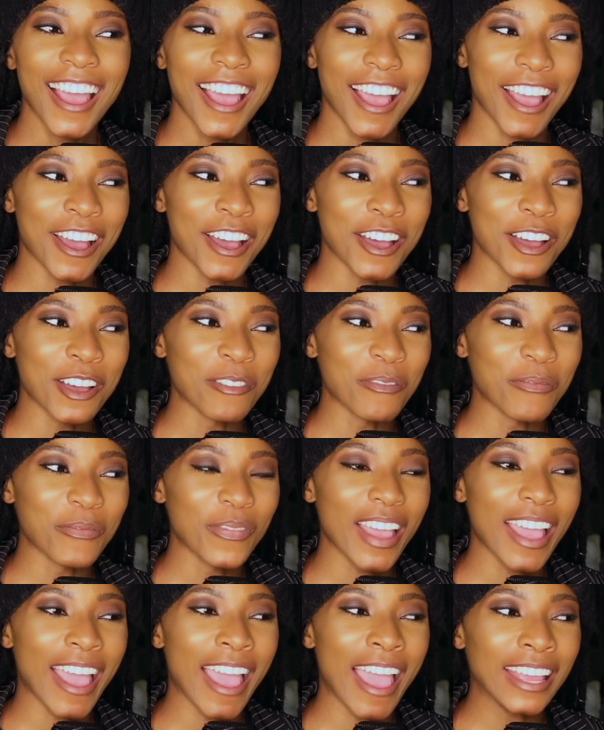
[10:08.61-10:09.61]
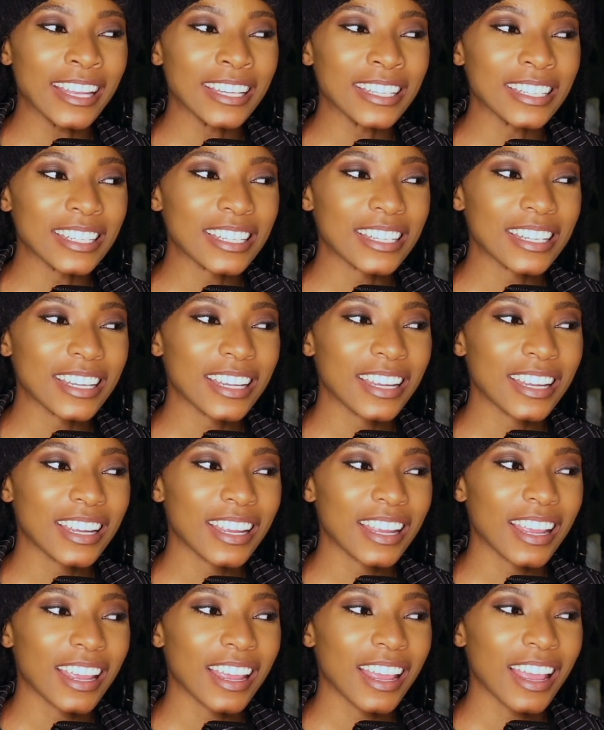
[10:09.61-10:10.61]
And
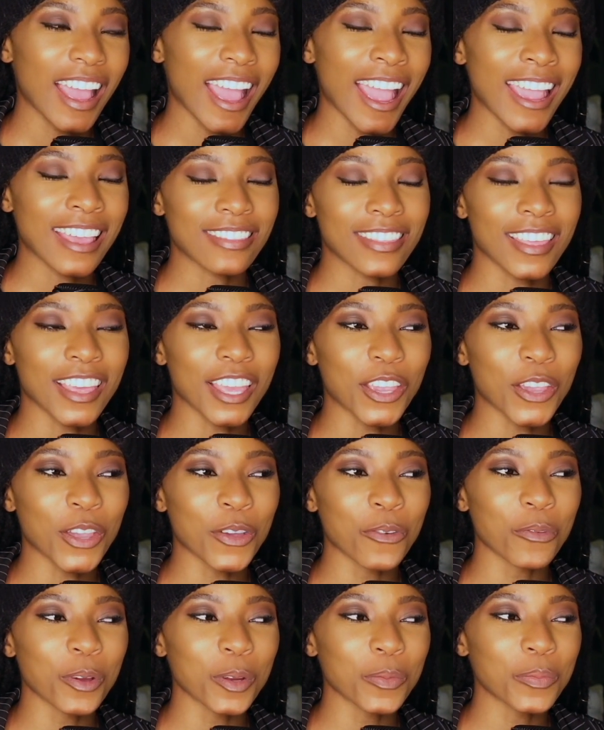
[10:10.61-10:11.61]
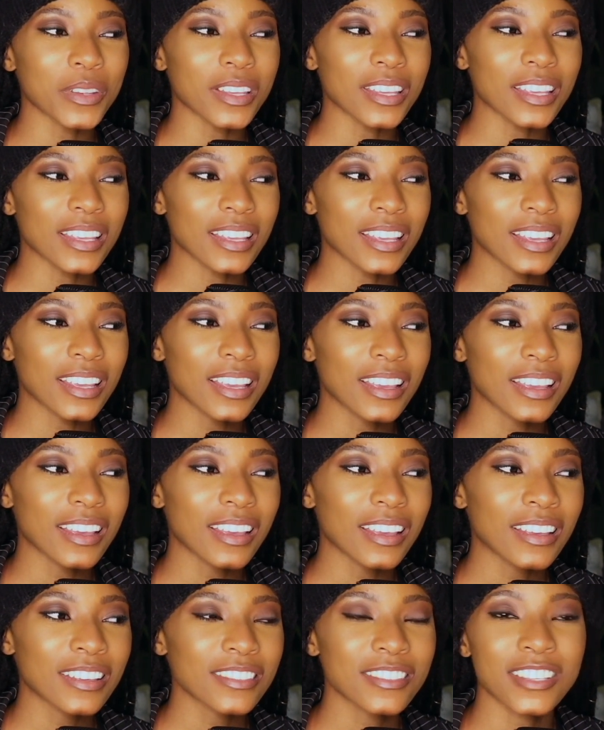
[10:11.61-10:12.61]
I think it would be
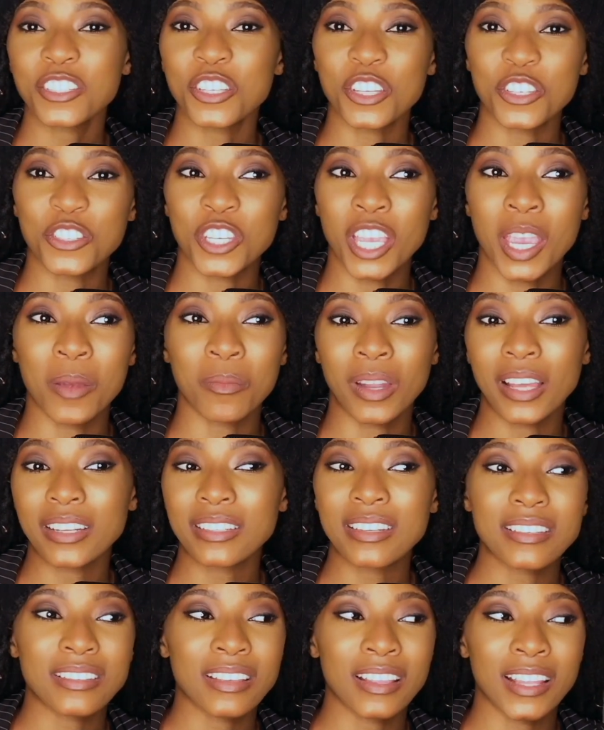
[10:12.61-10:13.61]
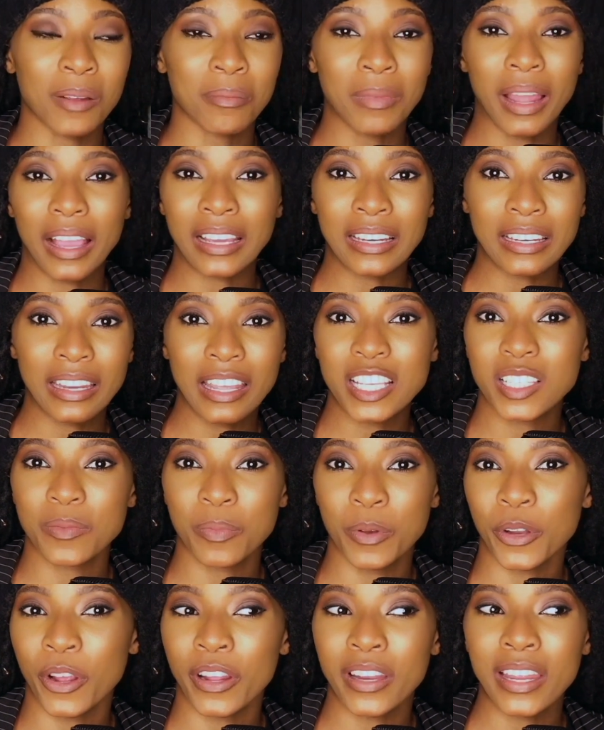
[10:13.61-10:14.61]
such a shame, not to say that I'm like an
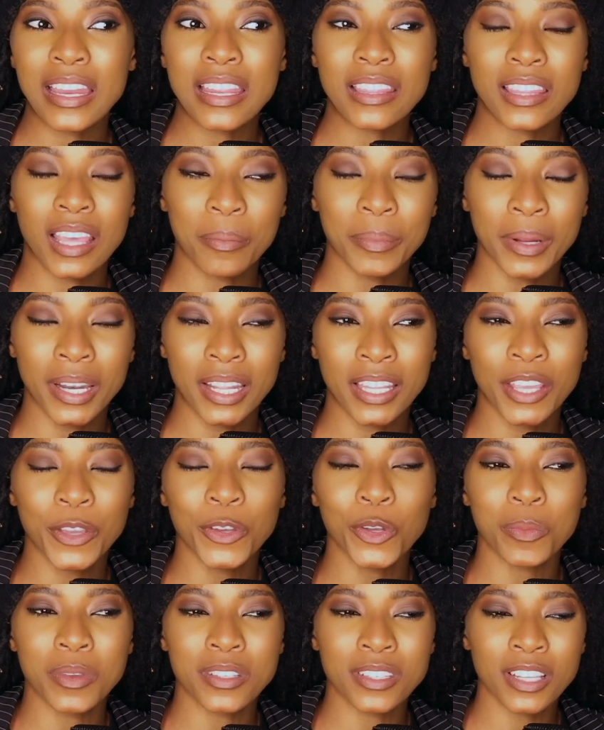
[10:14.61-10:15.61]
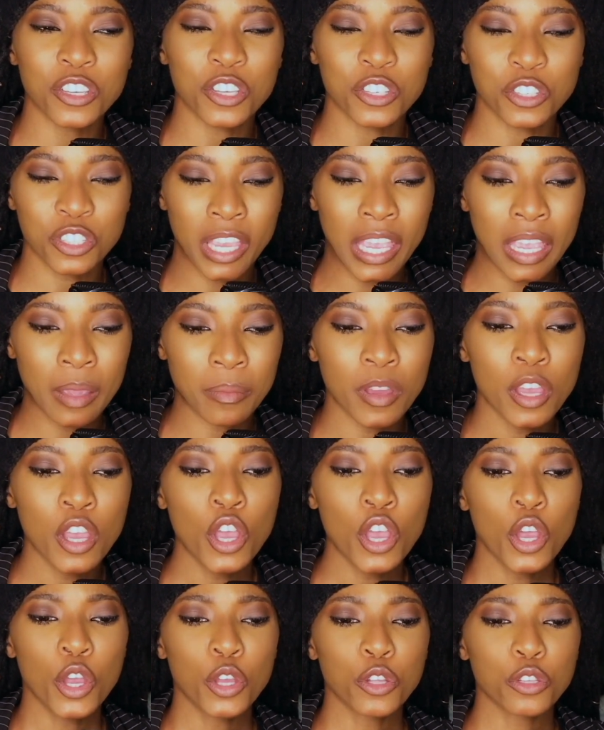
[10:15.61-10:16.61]
expert on anything, but I think it would be such a shame
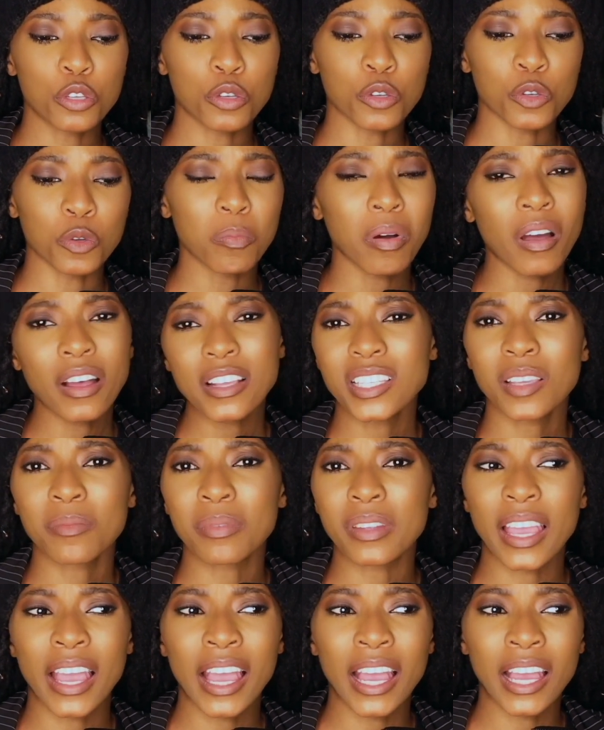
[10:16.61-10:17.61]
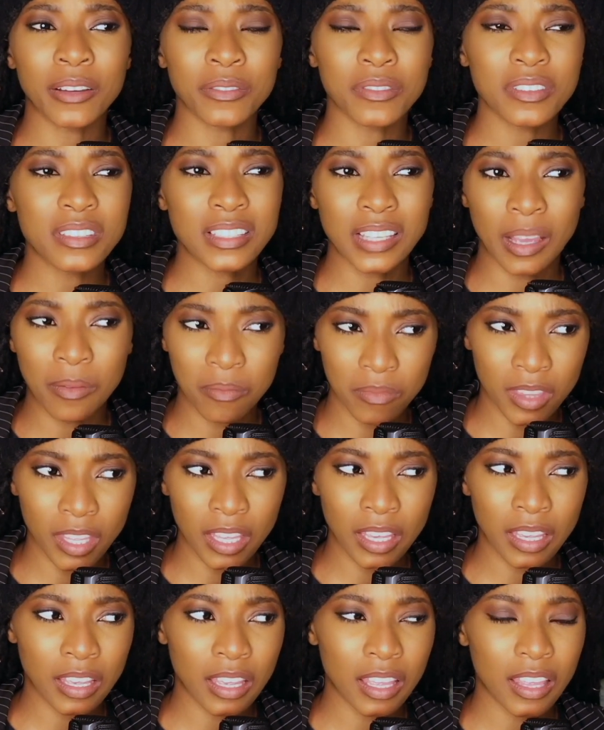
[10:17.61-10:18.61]
to possibly have
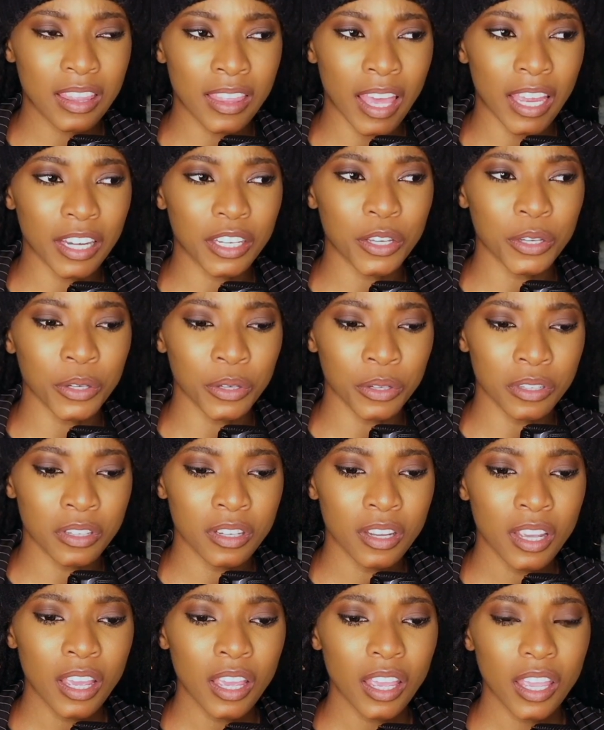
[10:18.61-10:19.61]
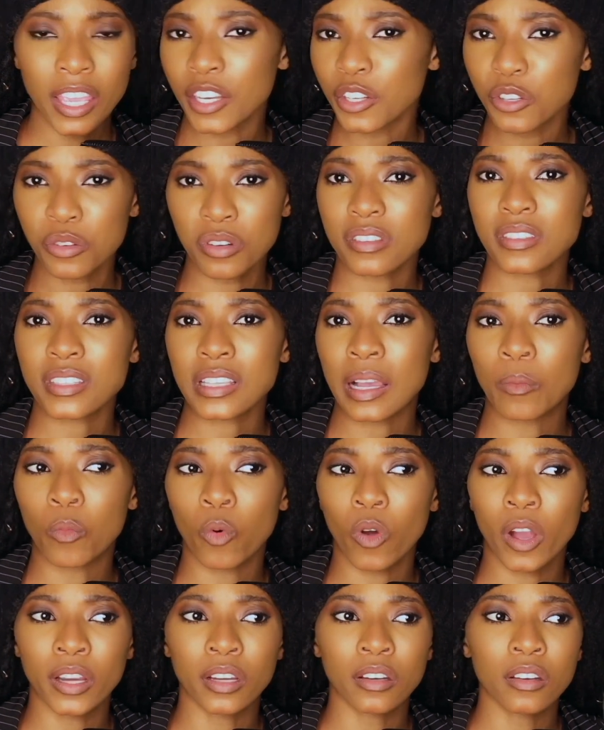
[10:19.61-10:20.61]
something that could interest
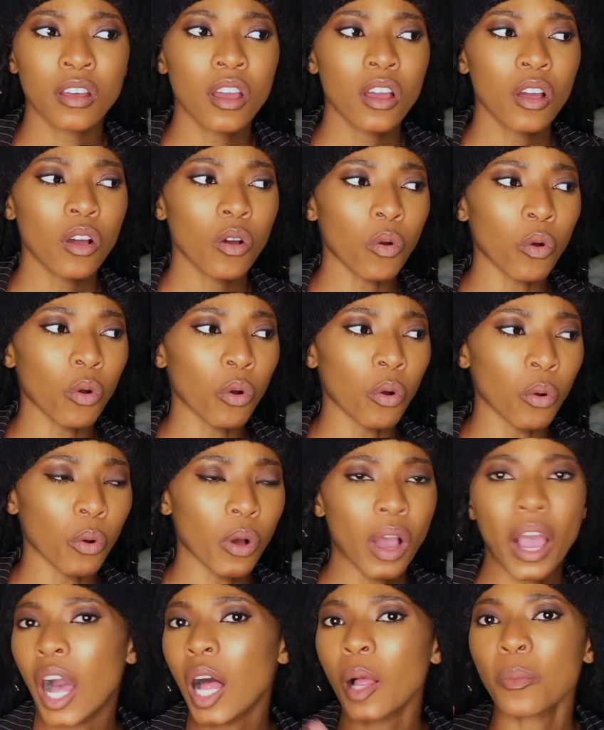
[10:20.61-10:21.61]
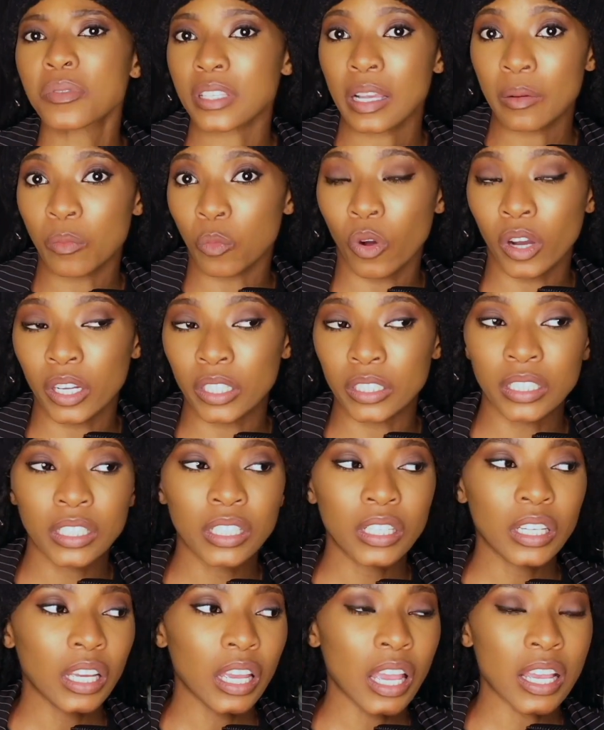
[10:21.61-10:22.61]
someone or help someone,
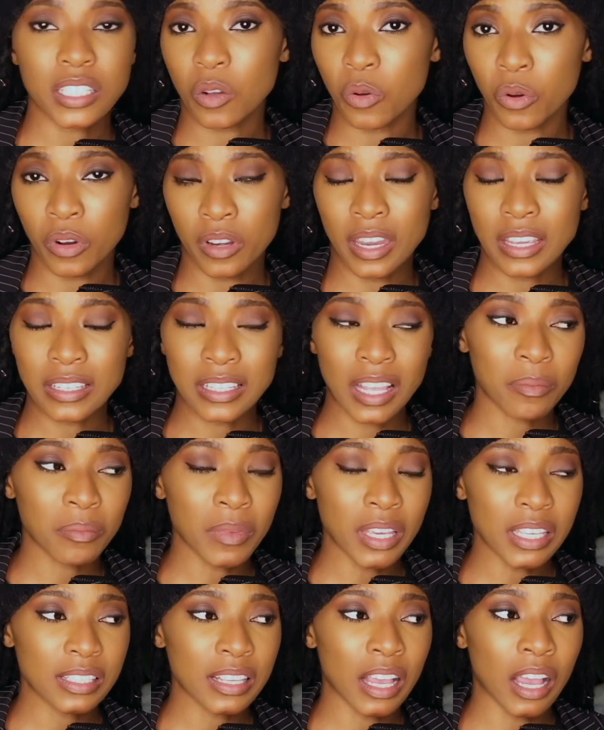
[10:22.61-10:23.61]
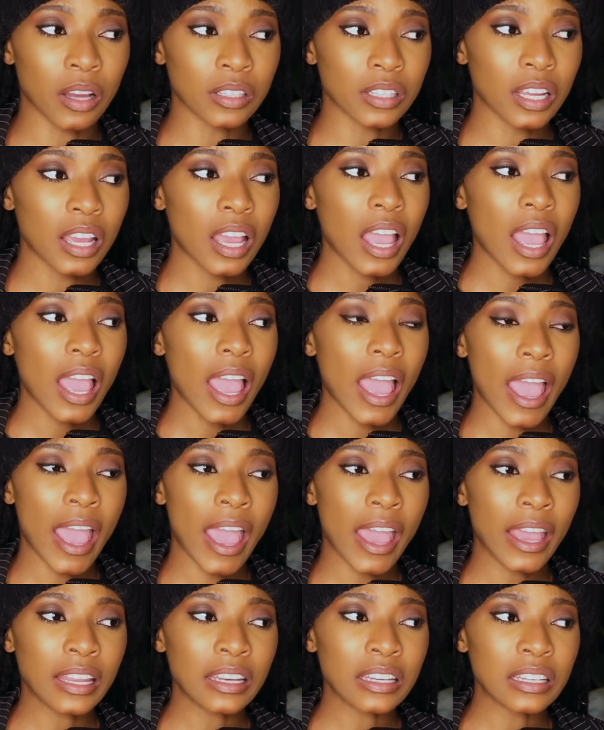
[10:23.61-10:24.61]
as corny as that may sound,
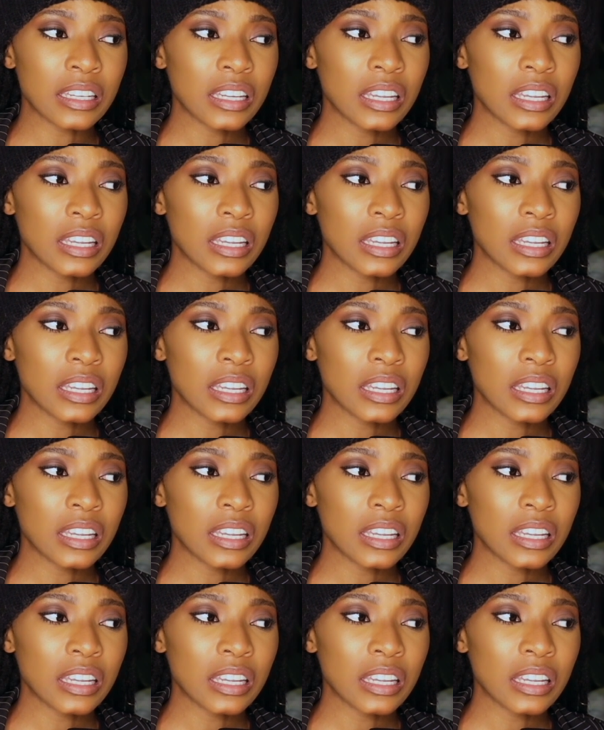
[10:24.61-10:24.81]
and,